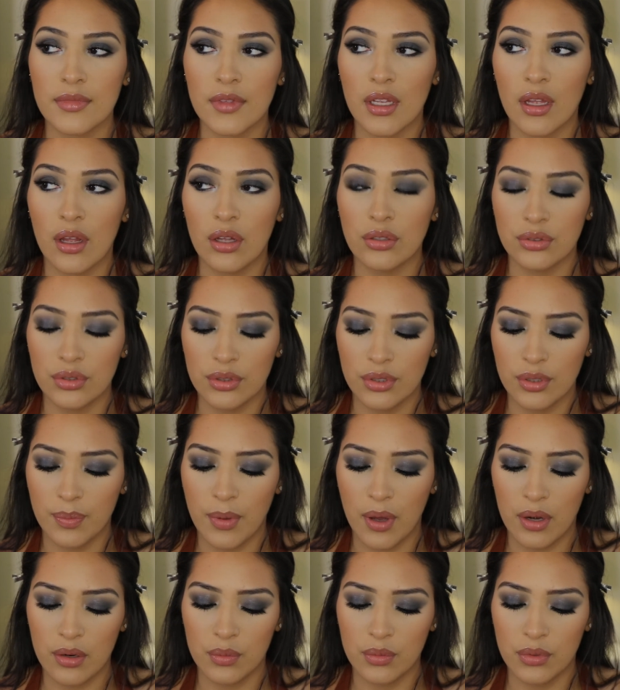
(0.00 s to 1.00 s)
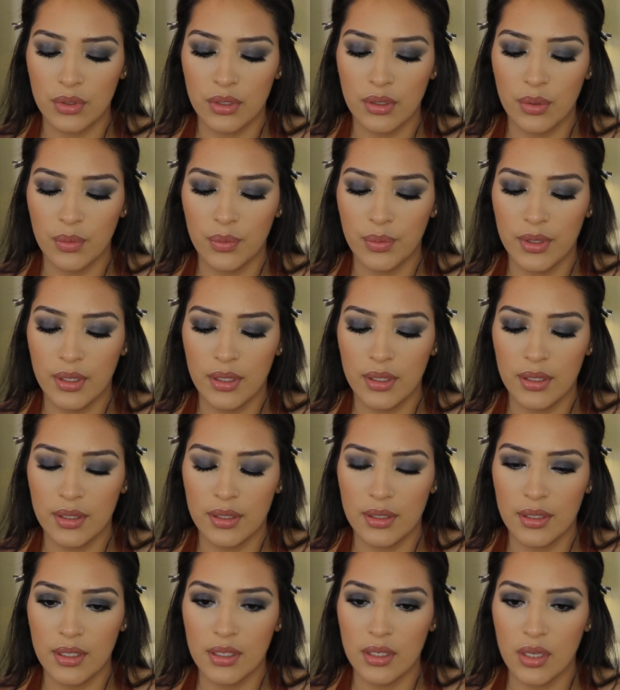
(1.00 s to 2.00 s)
I'll do the bottom one with
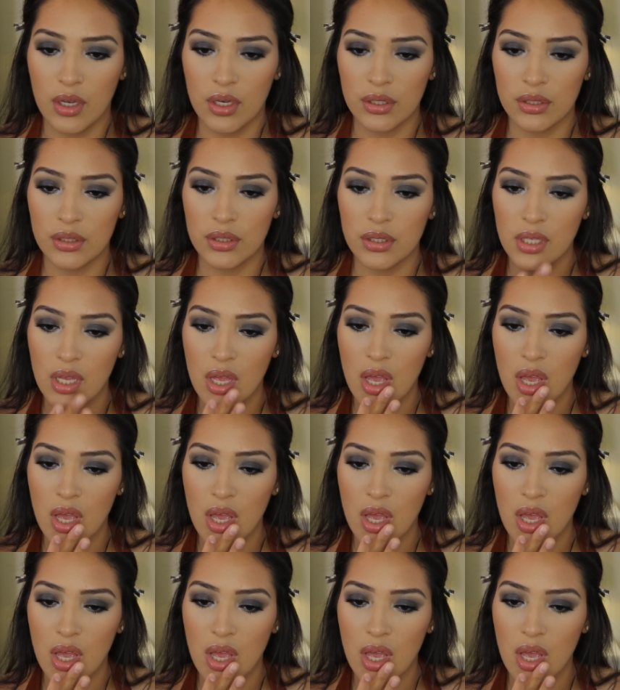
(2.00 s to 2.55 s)
the NARS.